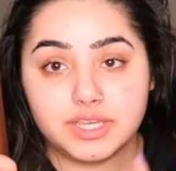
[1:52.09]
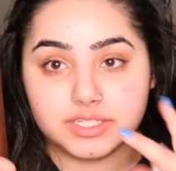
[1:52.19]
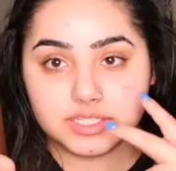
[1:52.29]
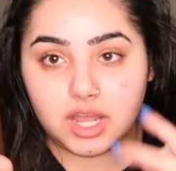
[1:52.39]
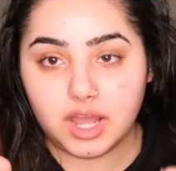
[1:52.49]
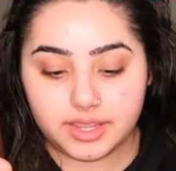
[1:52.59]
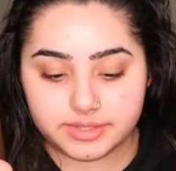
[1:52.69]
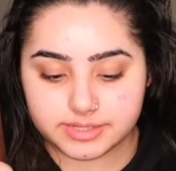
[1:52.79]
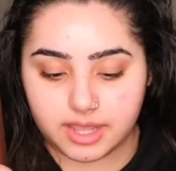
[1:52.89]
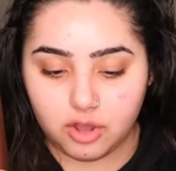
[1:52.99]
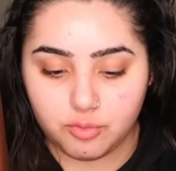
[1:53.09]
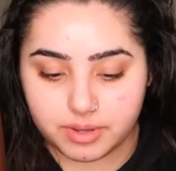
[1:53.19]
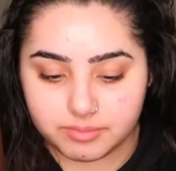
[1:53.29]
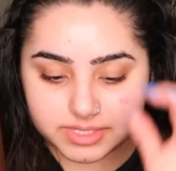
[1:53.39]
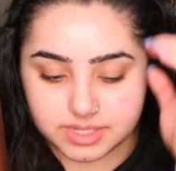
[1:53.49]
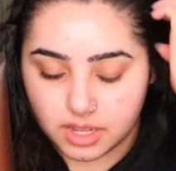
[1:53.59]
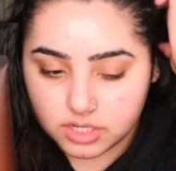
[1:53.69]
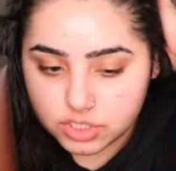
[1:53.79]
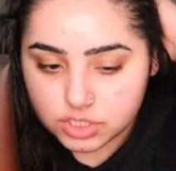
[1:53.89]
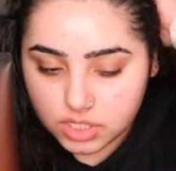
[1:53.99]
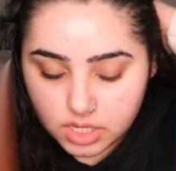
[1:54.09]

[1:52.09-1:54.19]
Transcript: entire scalp and massage.